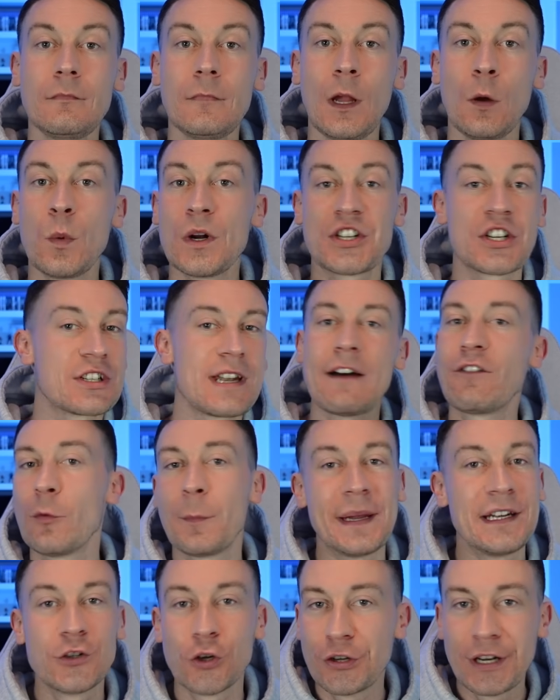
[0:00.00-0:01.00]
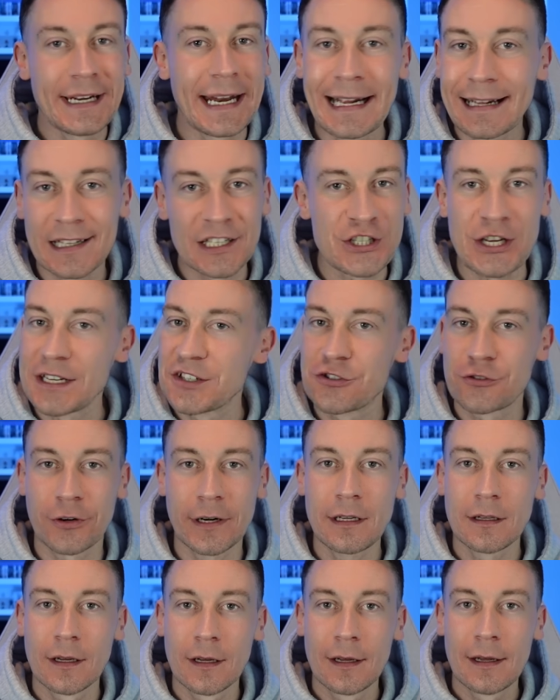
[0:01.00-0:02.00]
which has never been done in English
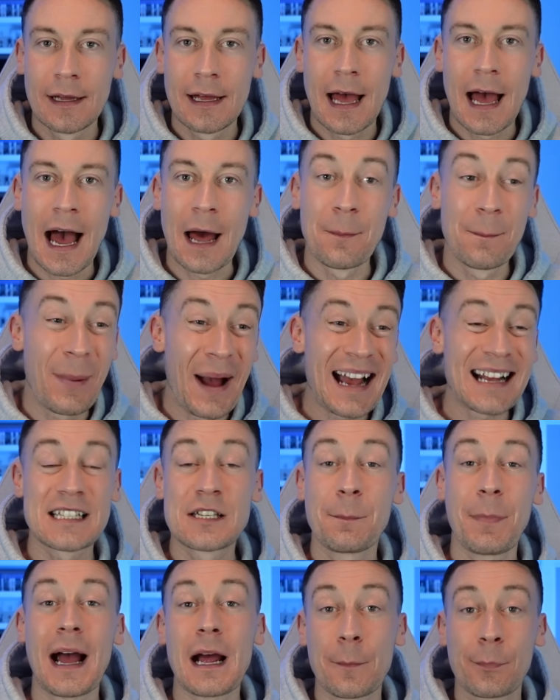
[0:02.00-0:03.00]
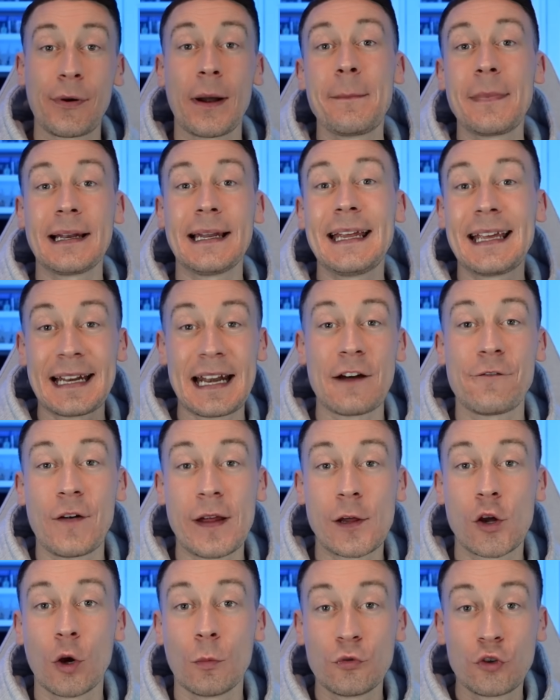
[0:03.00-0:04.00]
history, and back-to-back Premier League and FA
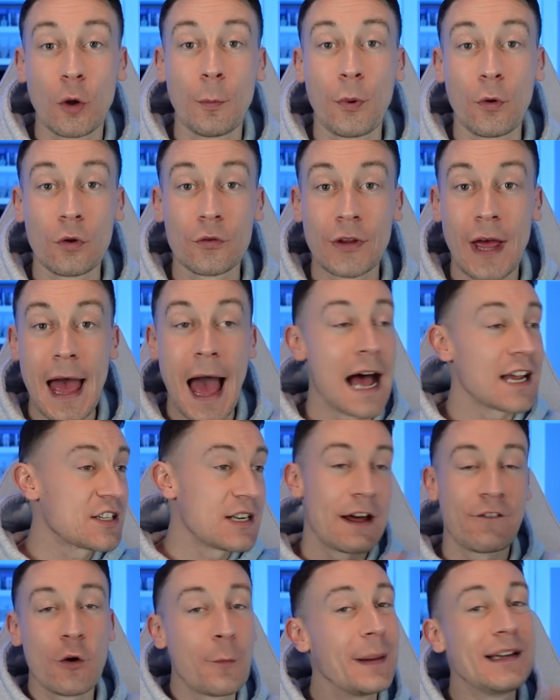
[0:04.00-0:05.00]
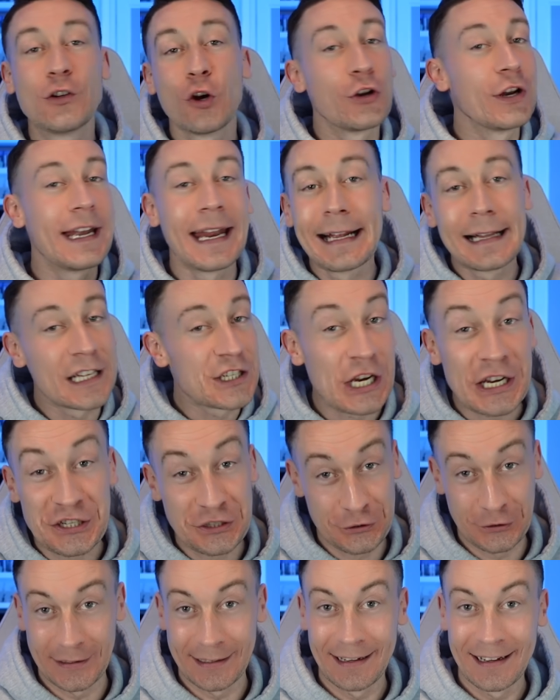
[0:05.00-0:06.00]
Cup doubles has never been done in English
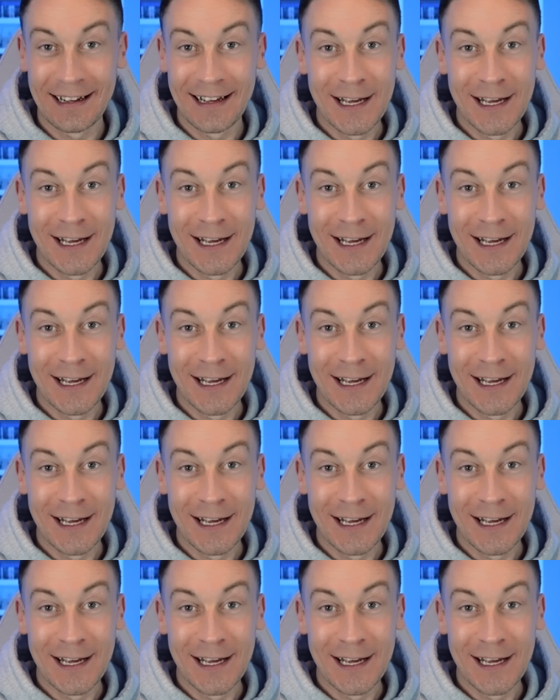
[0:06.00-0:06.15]
history.